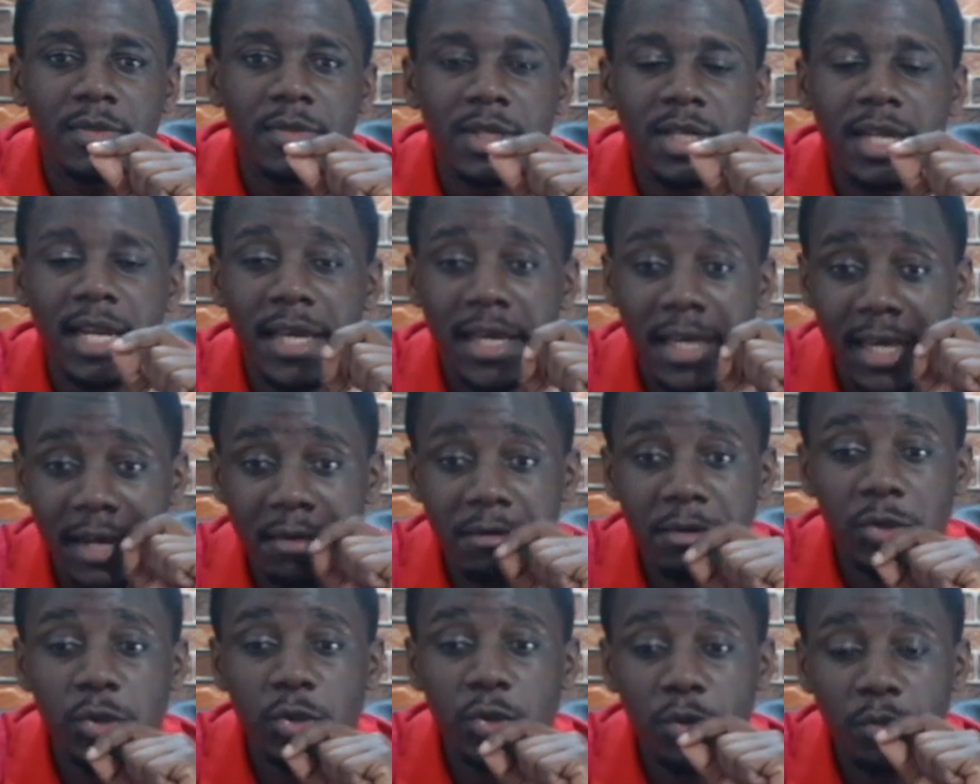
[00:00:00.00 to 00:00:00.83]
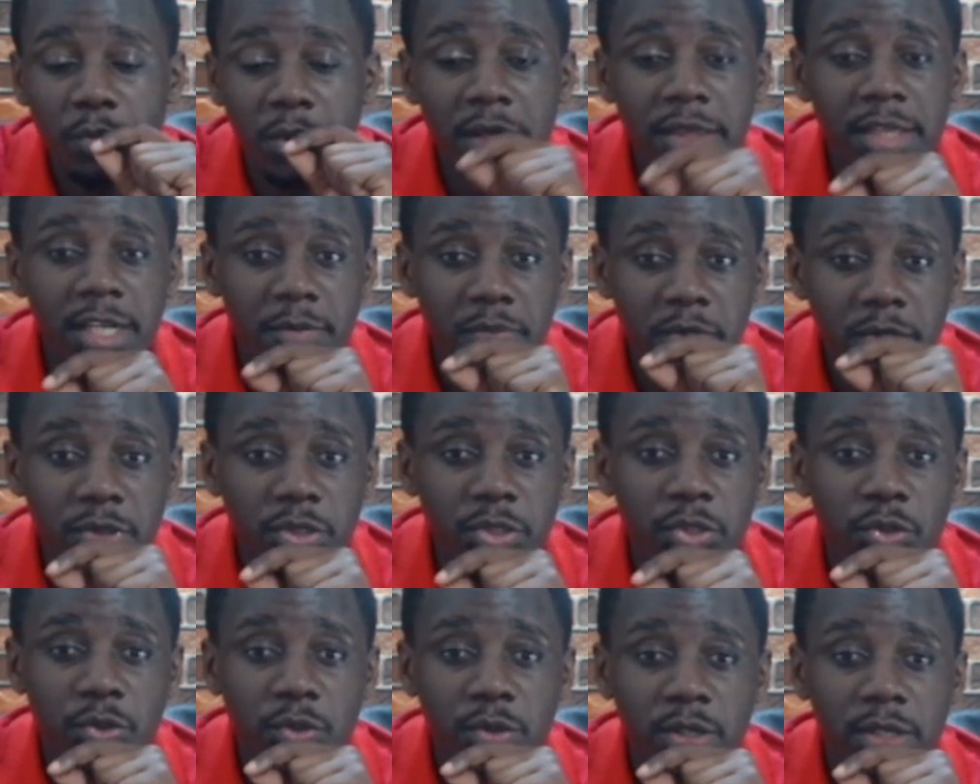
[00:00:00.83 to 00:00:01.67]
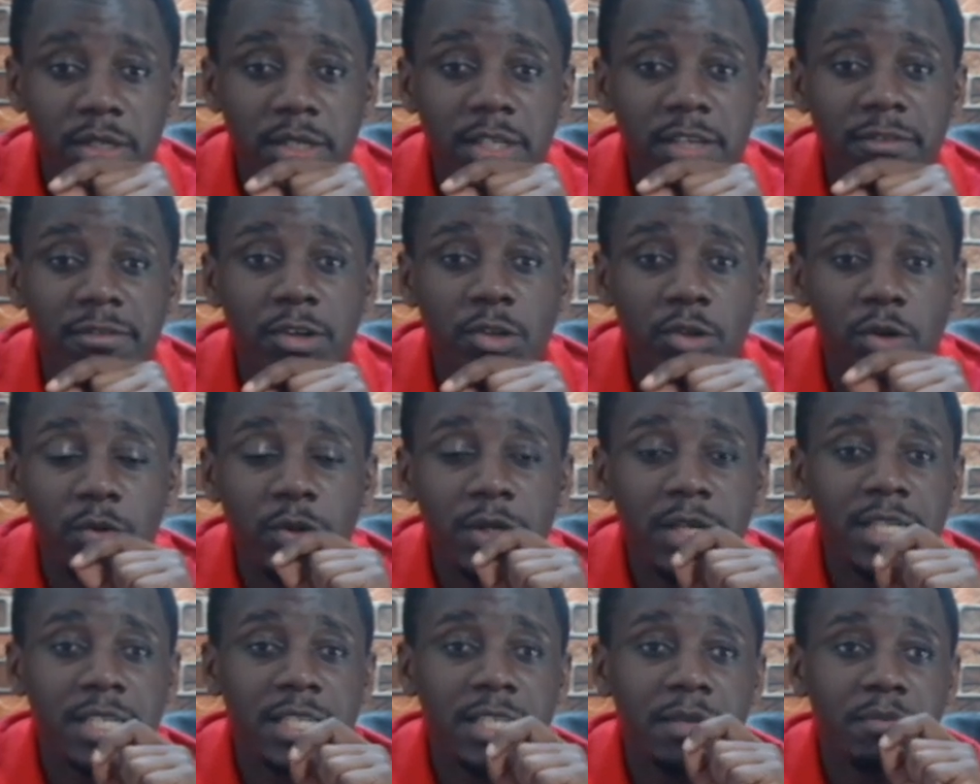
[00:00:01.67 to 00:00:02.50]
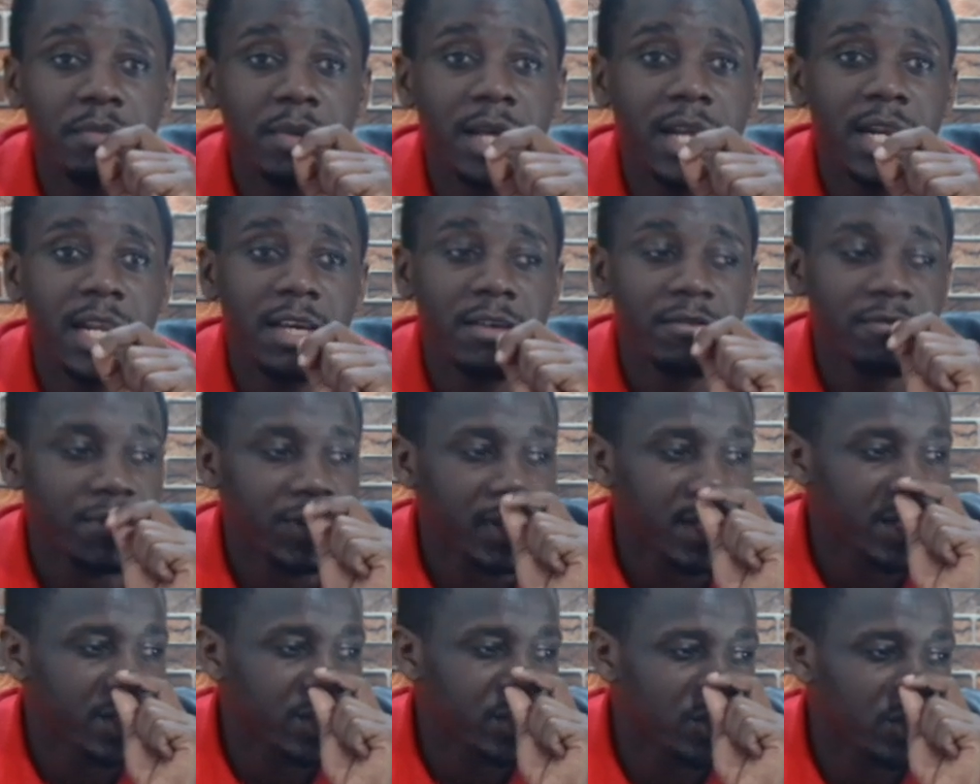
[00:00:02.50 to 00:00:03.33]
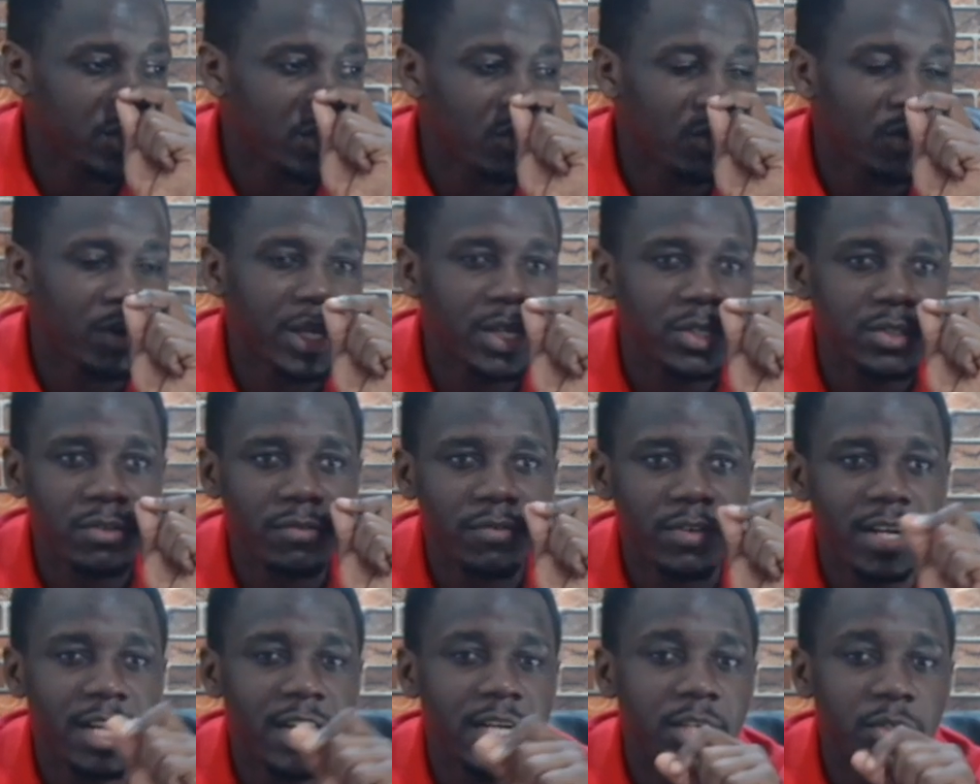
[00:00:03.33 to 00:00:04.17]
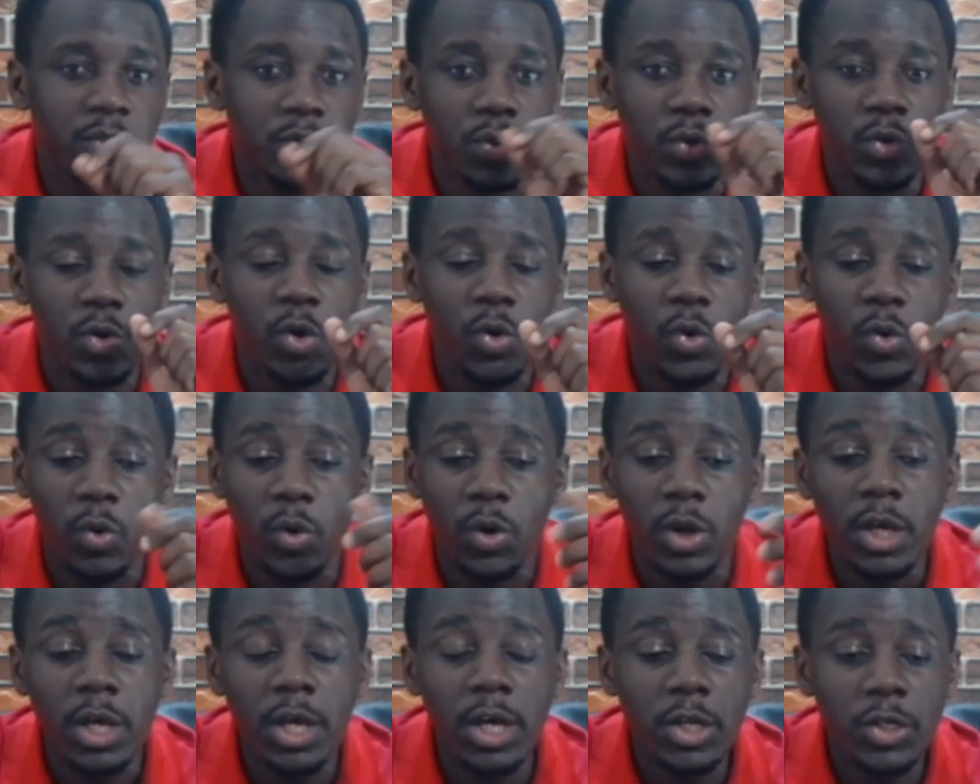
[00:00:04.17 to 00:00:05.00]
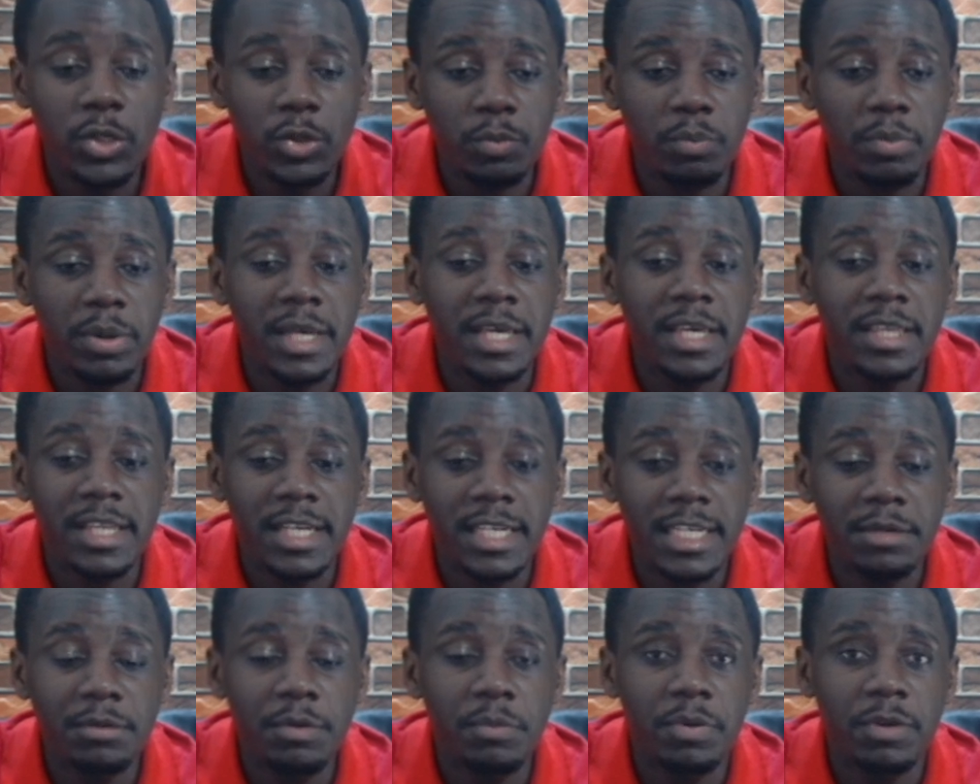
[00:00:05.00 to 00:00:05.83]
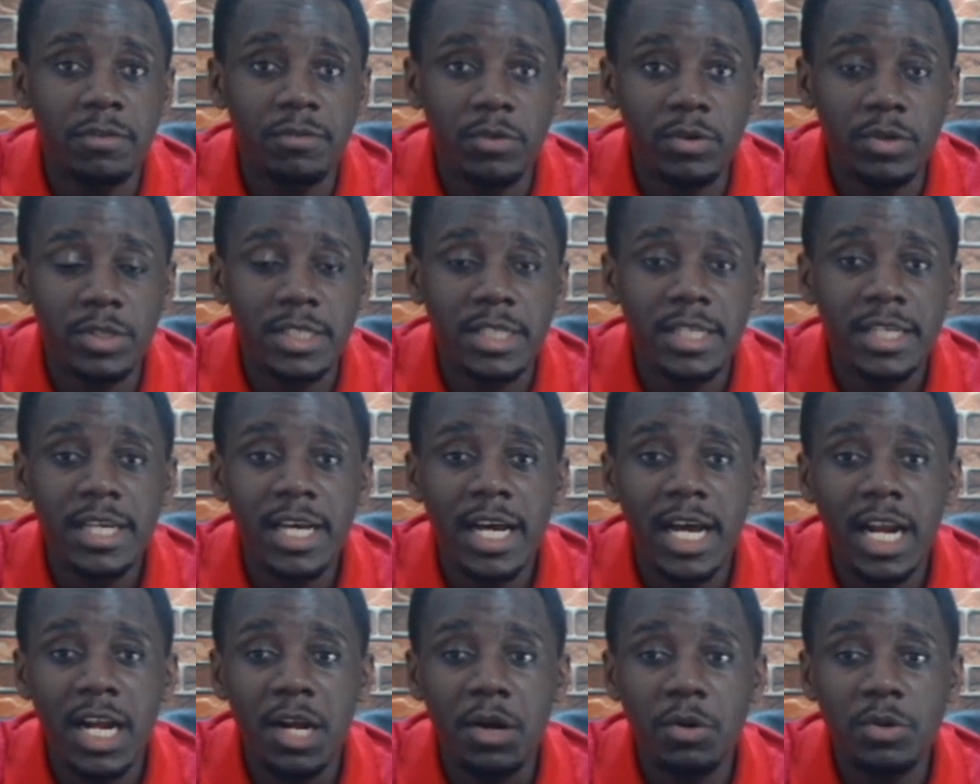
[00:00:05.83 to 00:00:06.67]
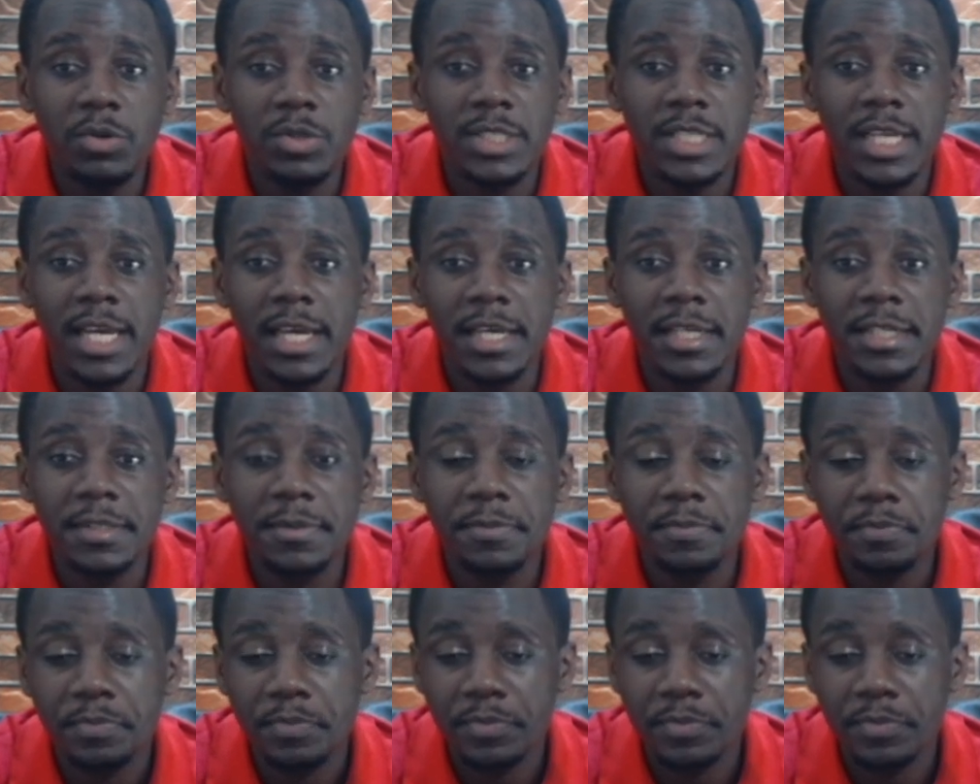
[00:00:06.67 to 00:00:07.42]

like Eriksson to play in that position. If at all we get in a player like Frankie de Jong or Enzo Fernandez or who to play in that double pivot alongside